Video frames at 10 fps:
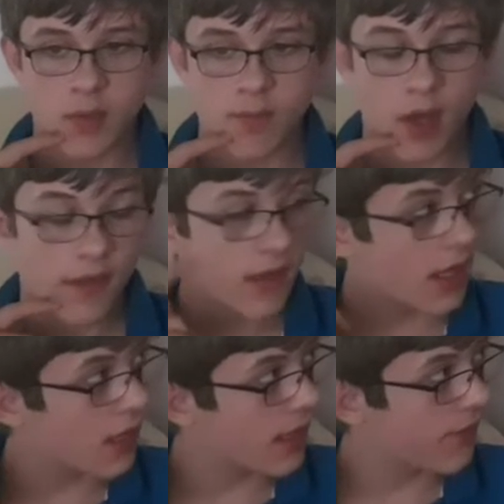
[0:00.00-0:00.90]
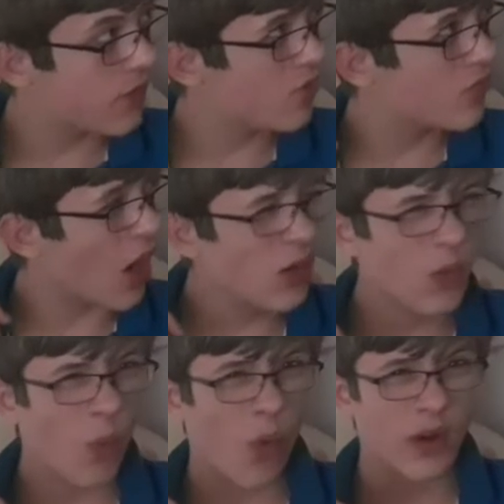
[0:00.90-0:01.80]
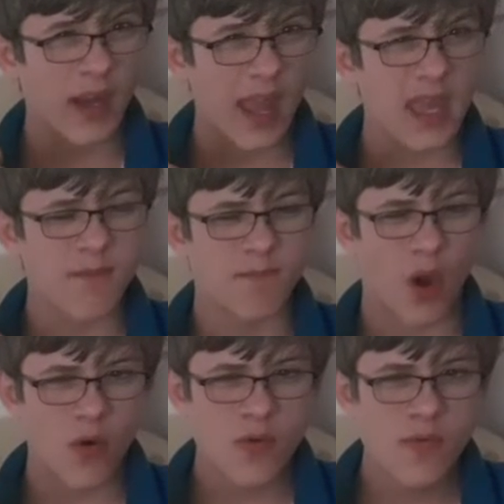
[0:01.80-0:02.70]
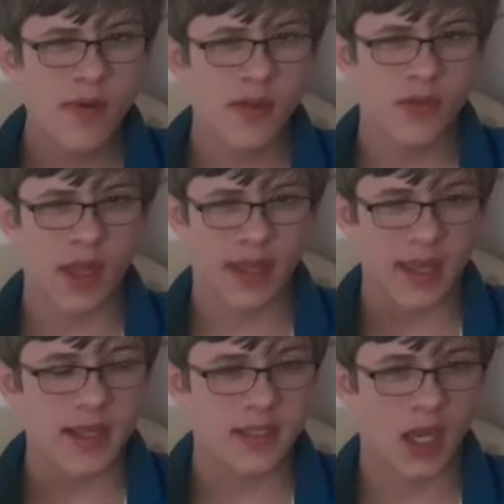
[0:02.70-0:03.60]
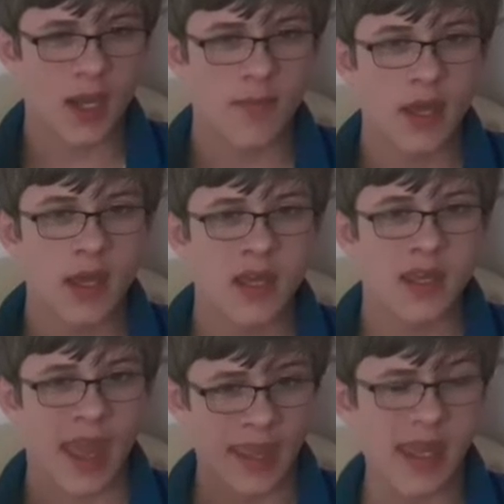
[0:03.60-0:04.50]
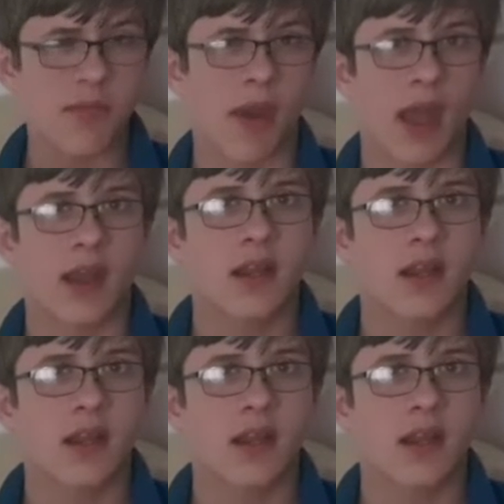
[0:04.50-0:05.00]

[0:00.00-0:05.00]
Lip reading: But if you don't want a bulb that heats up, get a heat mat,